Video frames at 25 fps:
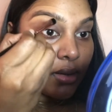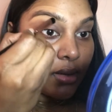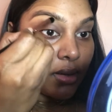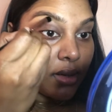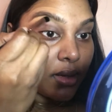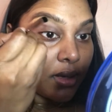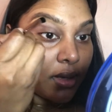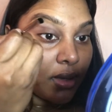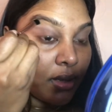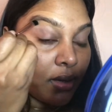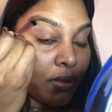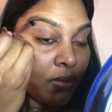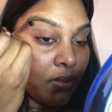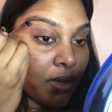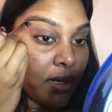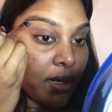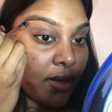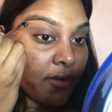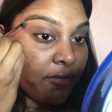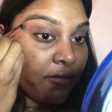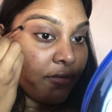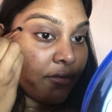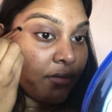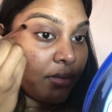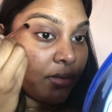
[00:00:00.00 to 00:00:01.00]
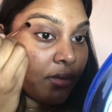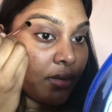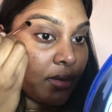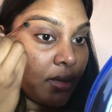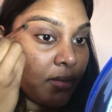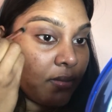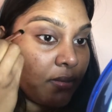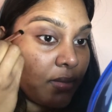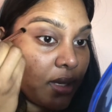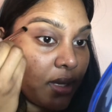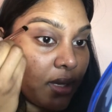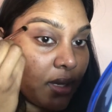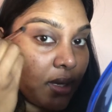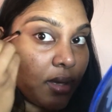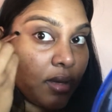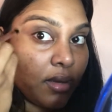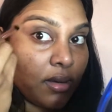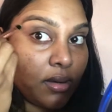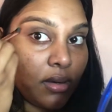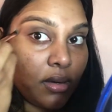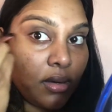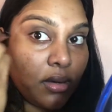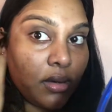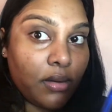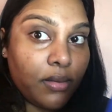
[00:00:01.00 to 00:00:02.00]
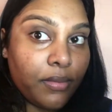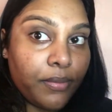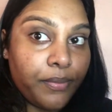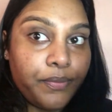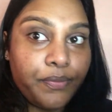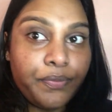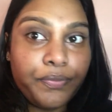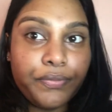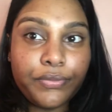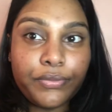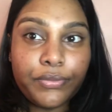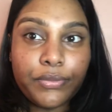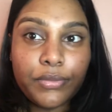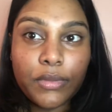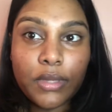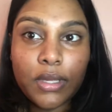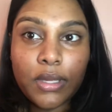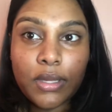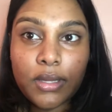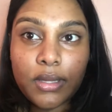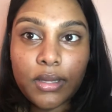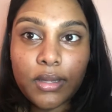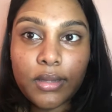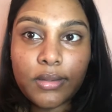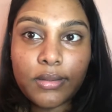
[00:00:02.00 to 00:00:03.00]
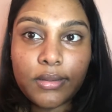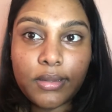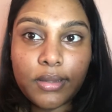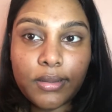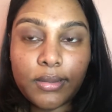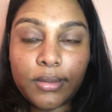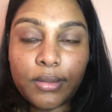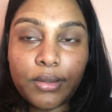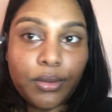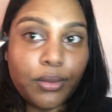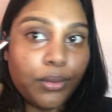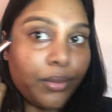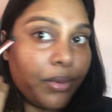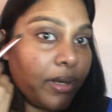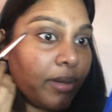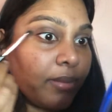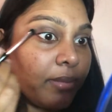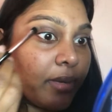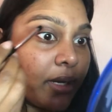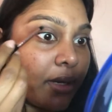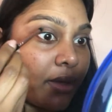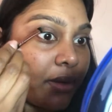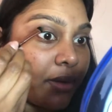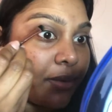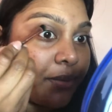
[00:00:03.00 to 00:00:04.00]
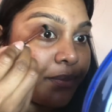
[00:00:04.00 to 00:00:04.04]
And then when I fold them in, they'll look way better.